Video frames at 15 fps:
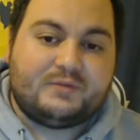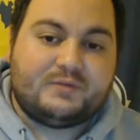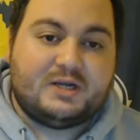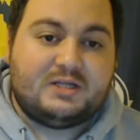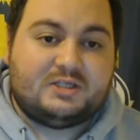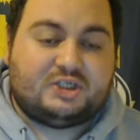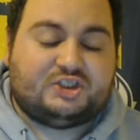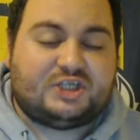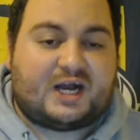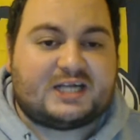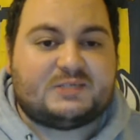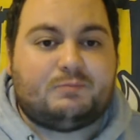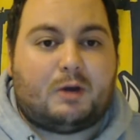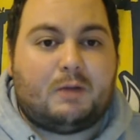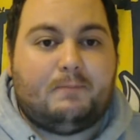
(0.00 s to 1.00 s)
the Sharks'
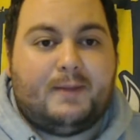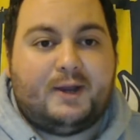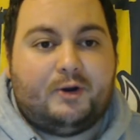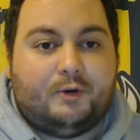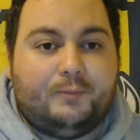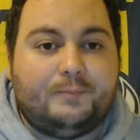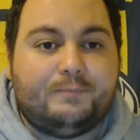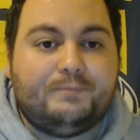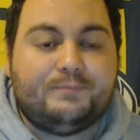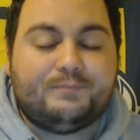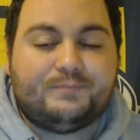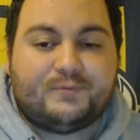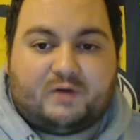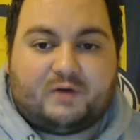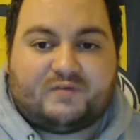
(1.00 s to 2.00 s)
momentum
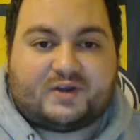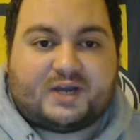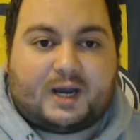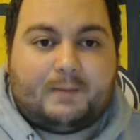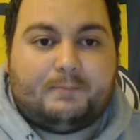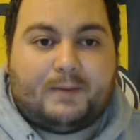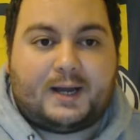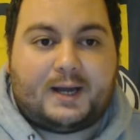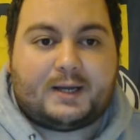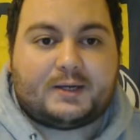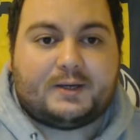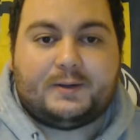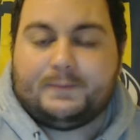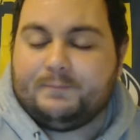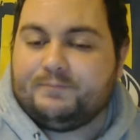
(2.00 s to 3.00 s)
of a
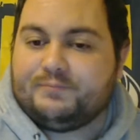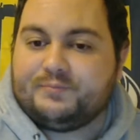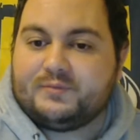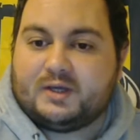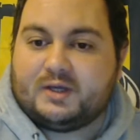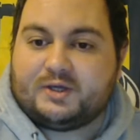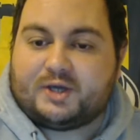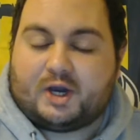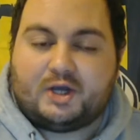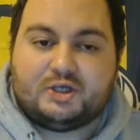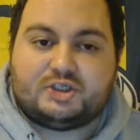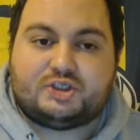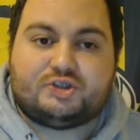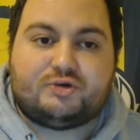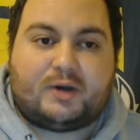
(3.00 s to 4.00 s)
comeback goes
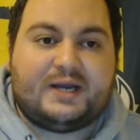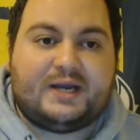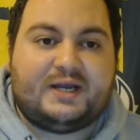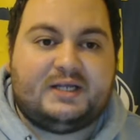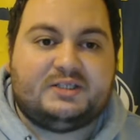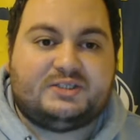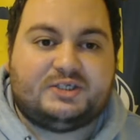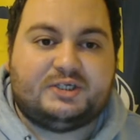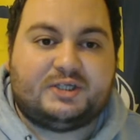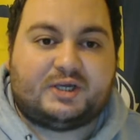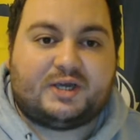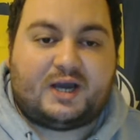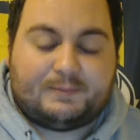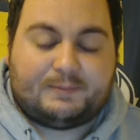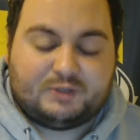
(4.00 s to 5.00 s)
straight into the
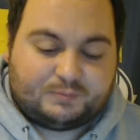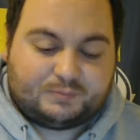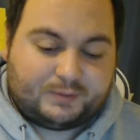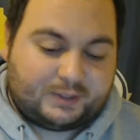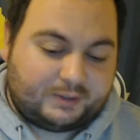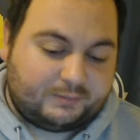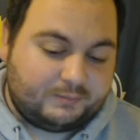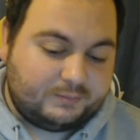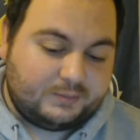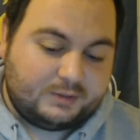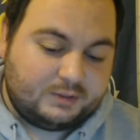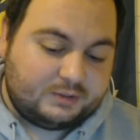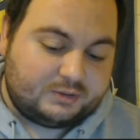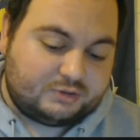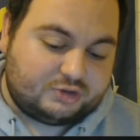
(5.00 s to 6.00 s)
garbage bin,
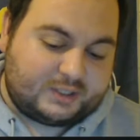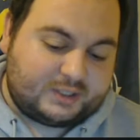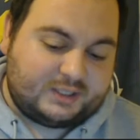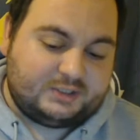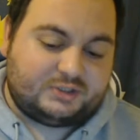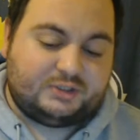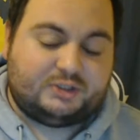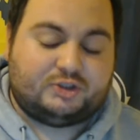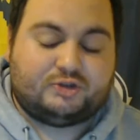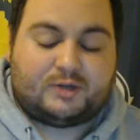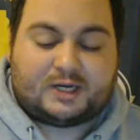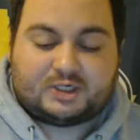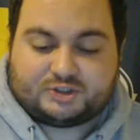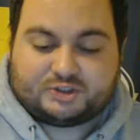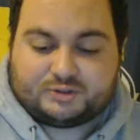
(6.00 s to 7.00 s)
straight into the
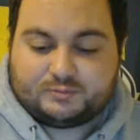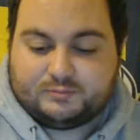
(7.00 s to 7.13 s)
trash.